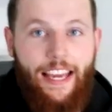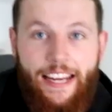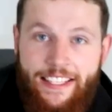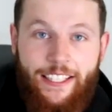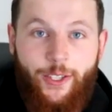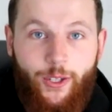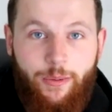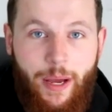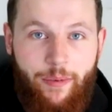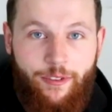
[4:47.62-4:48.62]
And as I
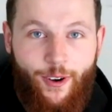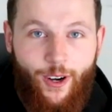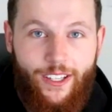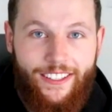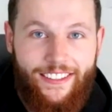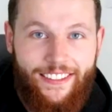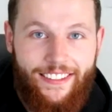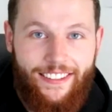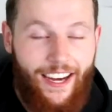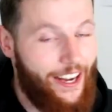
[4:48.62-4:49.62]
talked about before,
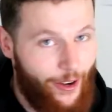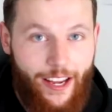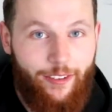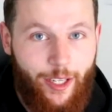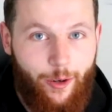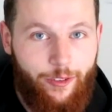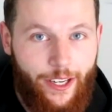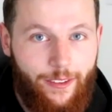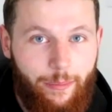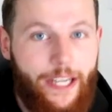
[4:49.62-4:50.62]
I don't have a
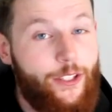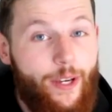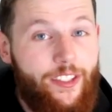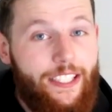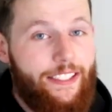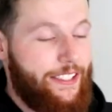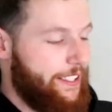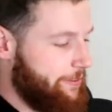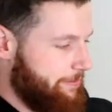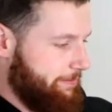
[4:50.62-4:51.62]
girlfriend, but I do have a
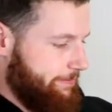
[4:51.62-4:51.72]
sister.